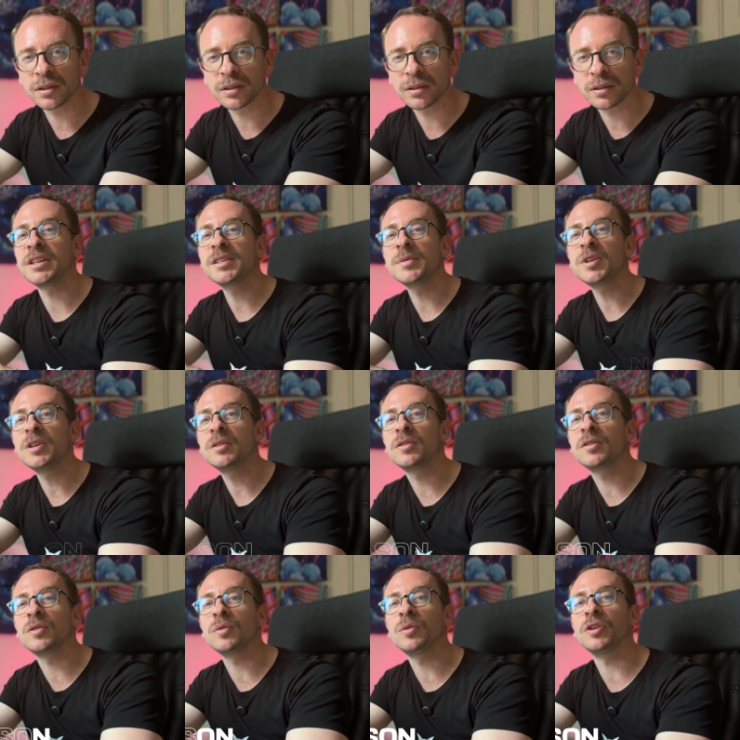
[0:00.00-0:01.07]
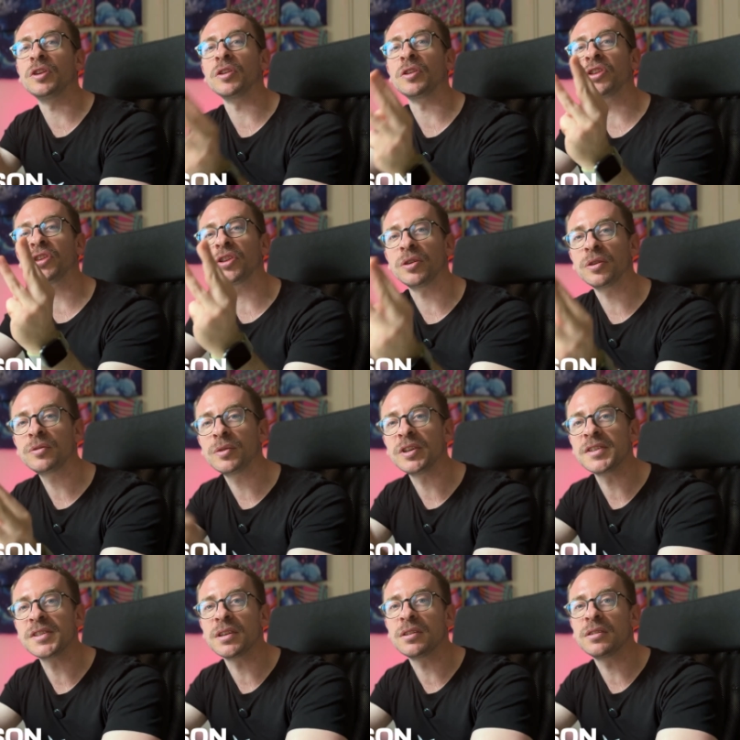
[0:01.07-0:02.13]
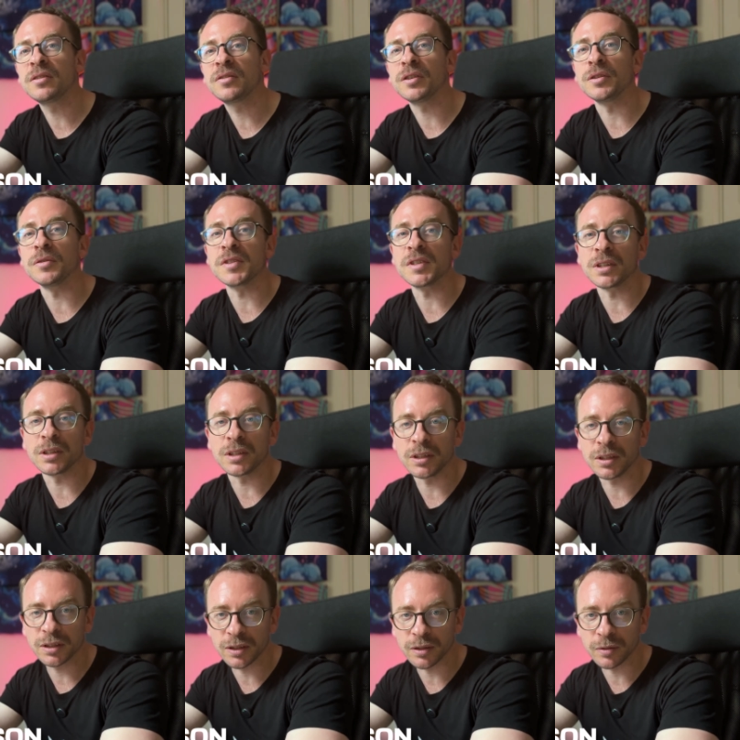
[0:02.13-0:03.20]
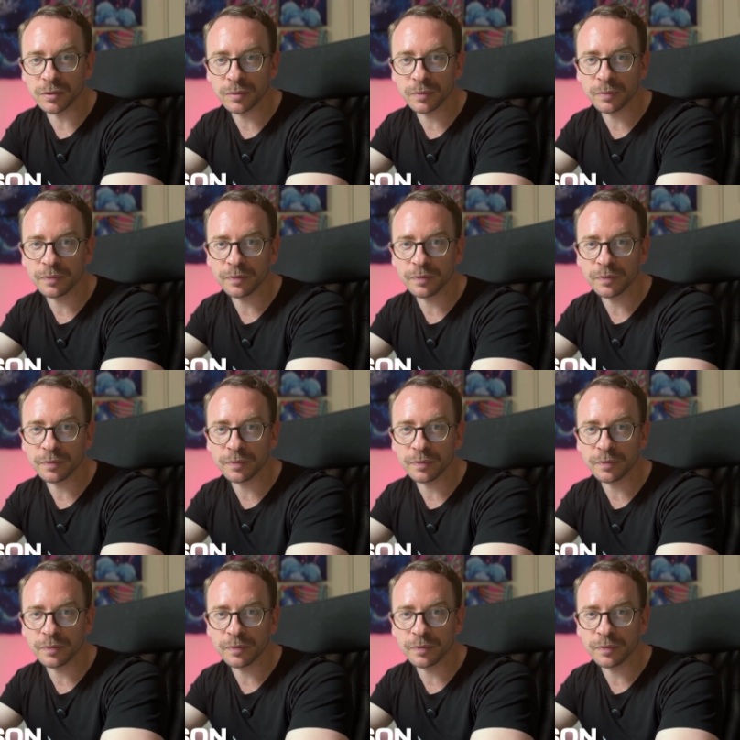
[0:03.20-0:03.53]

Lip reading: which leads me to the third reason for using an EQ.